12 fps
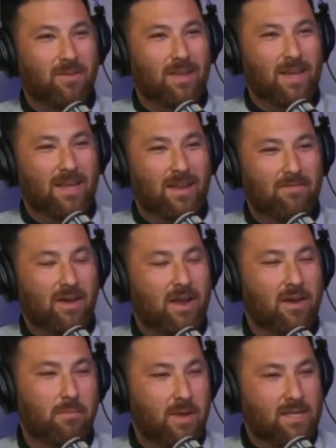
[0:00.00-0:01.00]
and I've got an
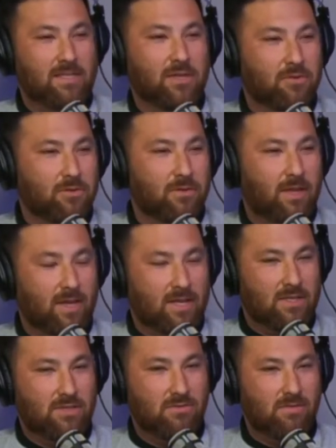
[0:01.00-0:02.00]
amazing crew that can
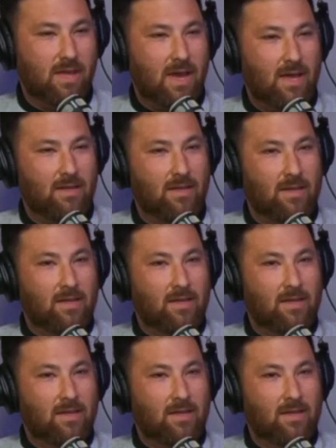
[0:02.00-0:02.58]
do that.